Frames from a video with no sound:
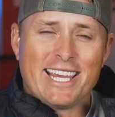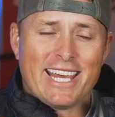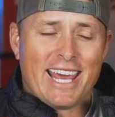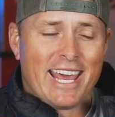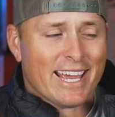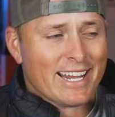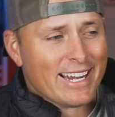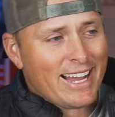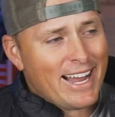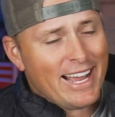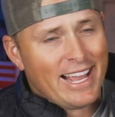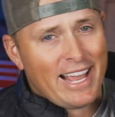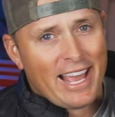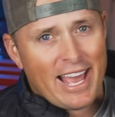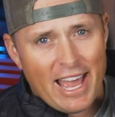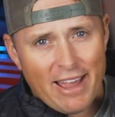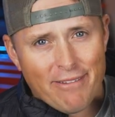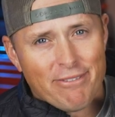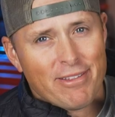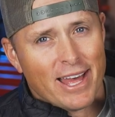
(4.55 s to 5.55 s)
can't I
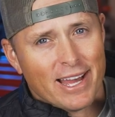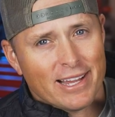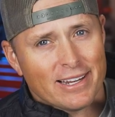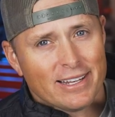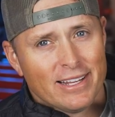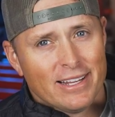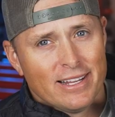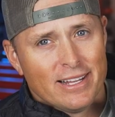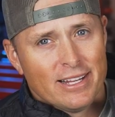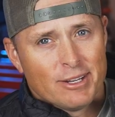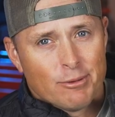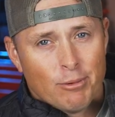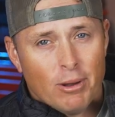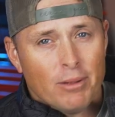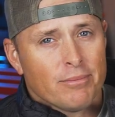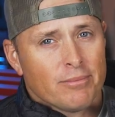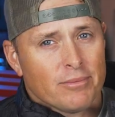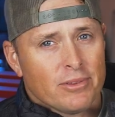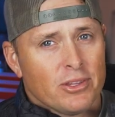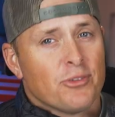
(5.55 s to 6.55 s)
have that?
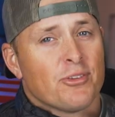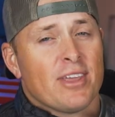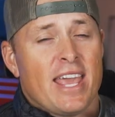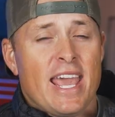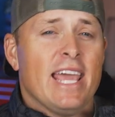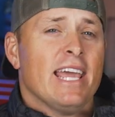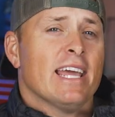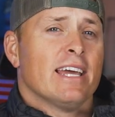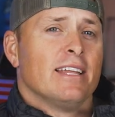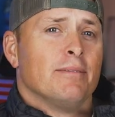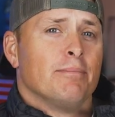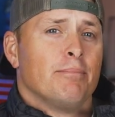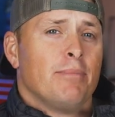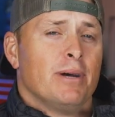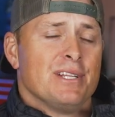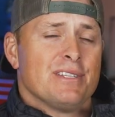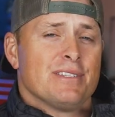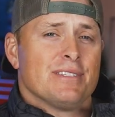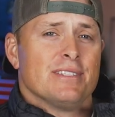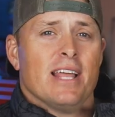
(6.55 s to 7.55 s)
Well, you can,
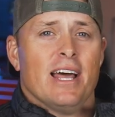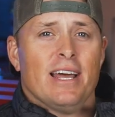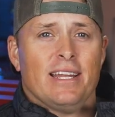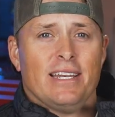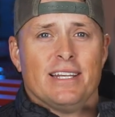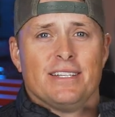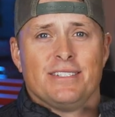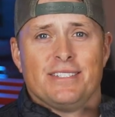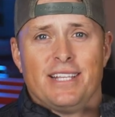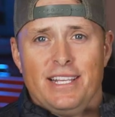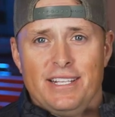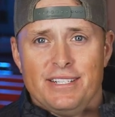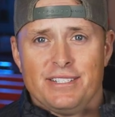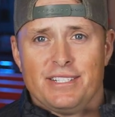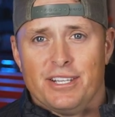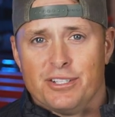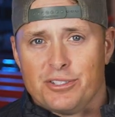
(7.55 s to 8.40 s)
but it's not as easy